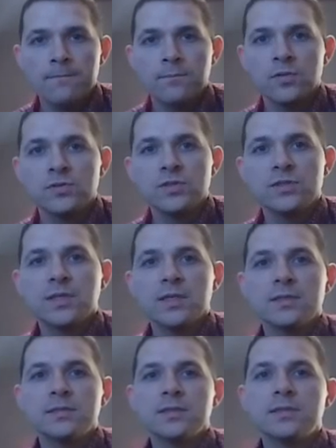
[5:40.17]
but she
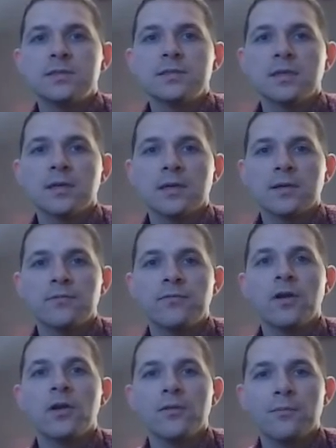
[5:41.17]
says it's
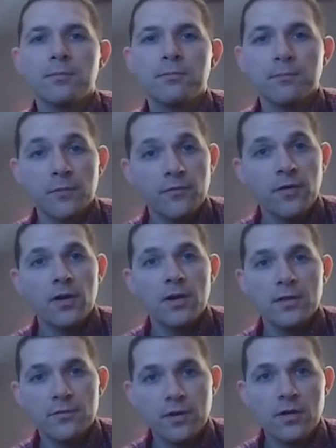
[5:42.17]
very,
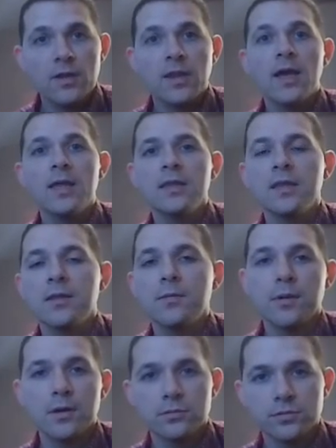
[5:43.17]
very, very likely that they'll
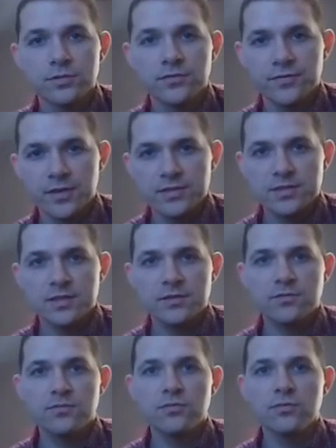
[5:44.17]
be able to fix it
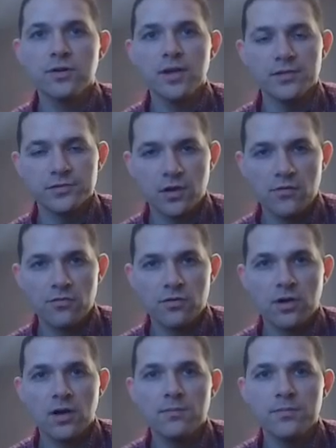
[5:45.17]
through a
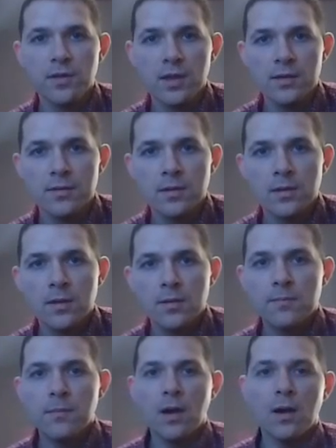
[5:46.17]
software update,
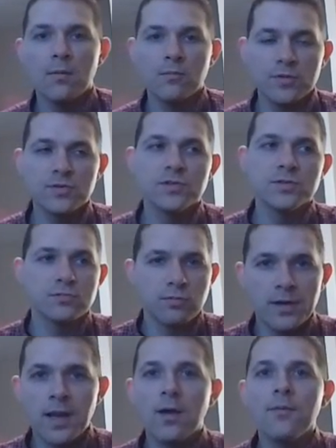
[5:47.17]
which is
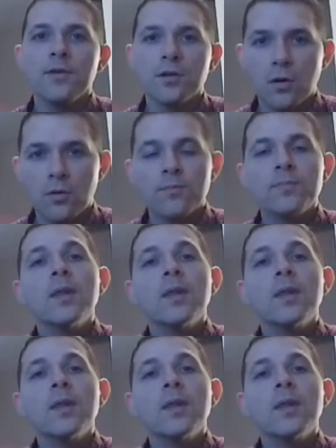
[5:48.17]
right now, you know,